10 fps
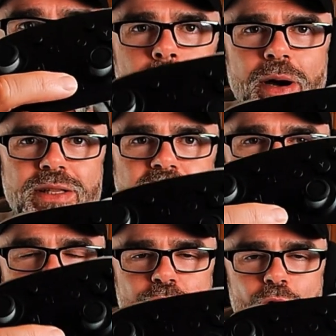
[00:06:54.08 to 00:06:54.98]
button
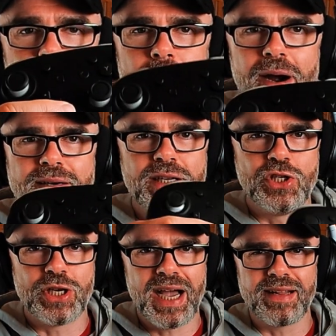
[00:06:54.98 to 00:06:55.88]
for party
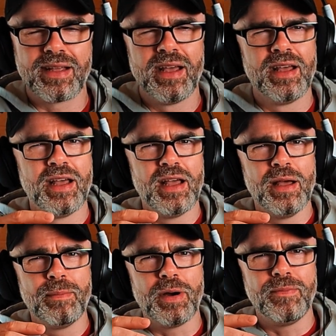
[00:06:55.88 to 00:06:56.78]
chat.
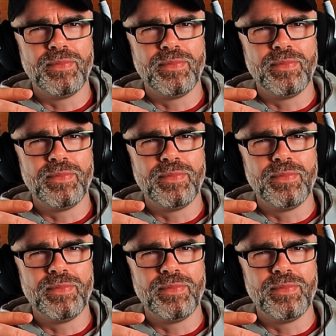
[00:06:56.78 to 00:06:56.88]
But